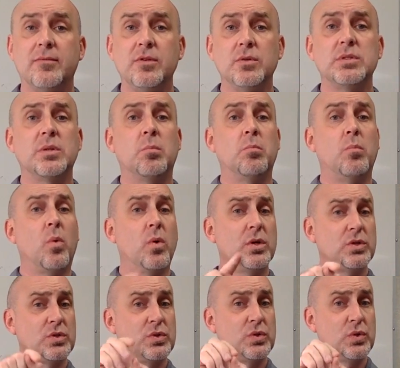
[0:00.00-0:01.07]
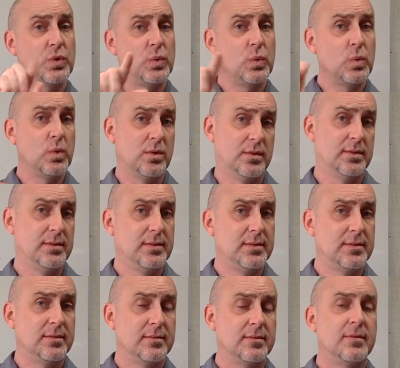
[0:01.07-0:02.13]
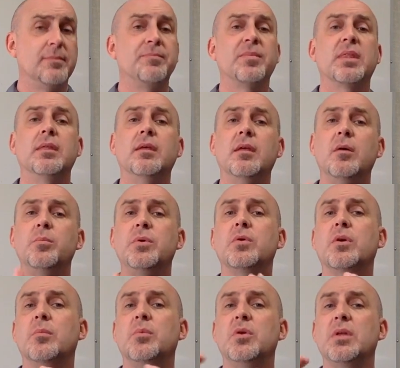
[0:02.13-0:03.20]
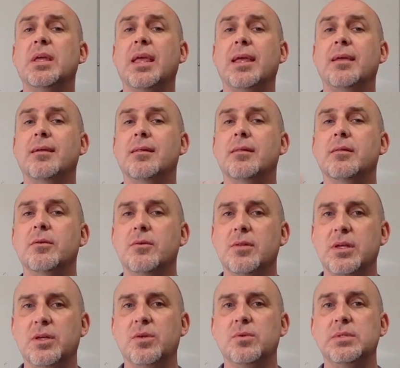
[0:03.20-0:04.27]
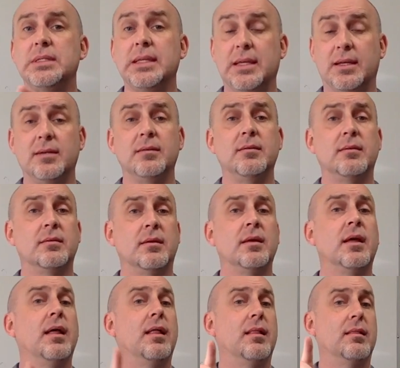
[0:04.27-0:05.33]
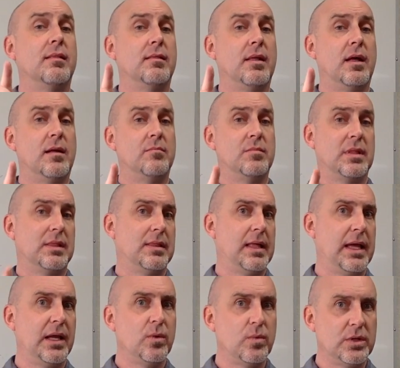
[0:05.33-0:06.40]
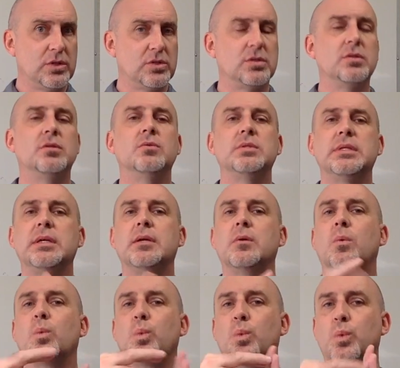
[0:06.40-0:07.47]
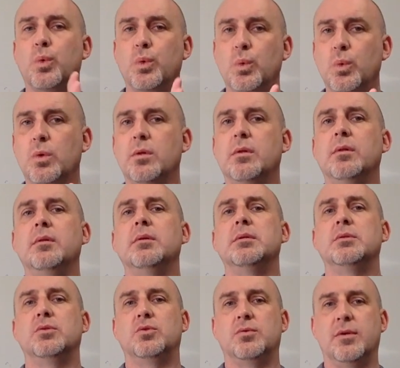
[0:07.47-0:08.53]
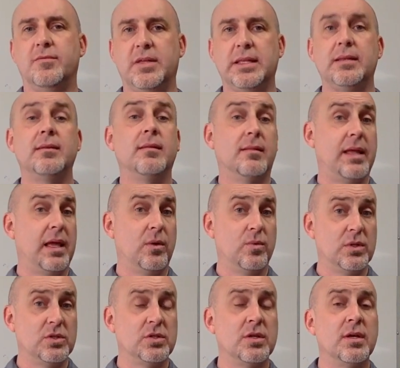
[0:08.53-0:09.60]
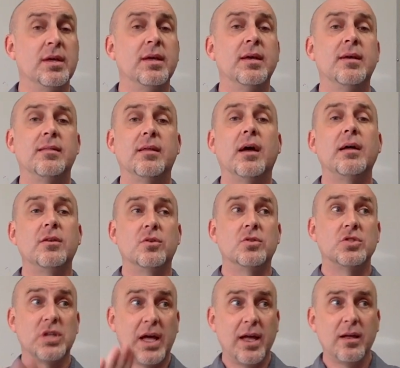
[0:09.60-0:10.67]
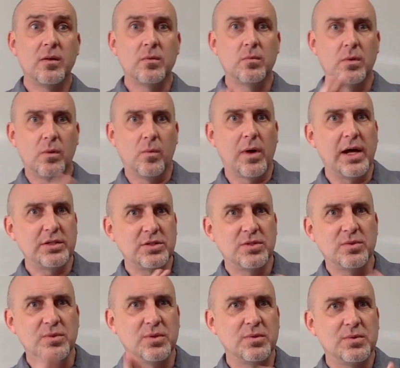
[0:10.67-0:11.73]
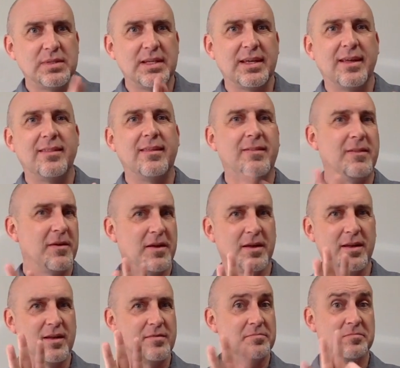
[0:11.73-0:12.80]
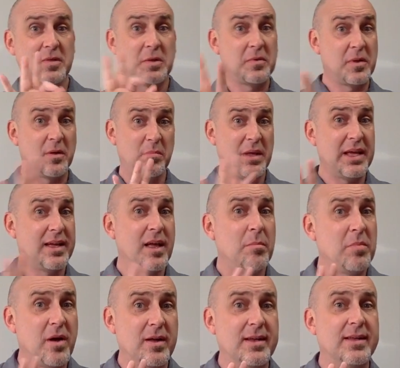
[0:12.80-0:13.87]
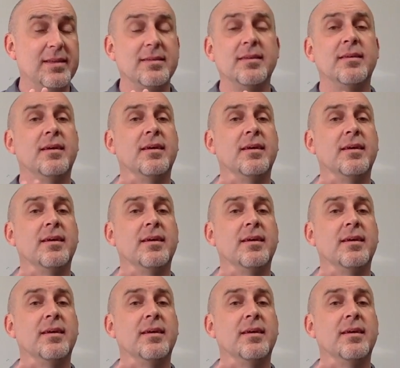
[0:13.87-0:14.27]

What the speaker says: some more tools to help you communicate clearly using language, using rule-driven language that your child will watch you using, and then they're gonna pick up on it,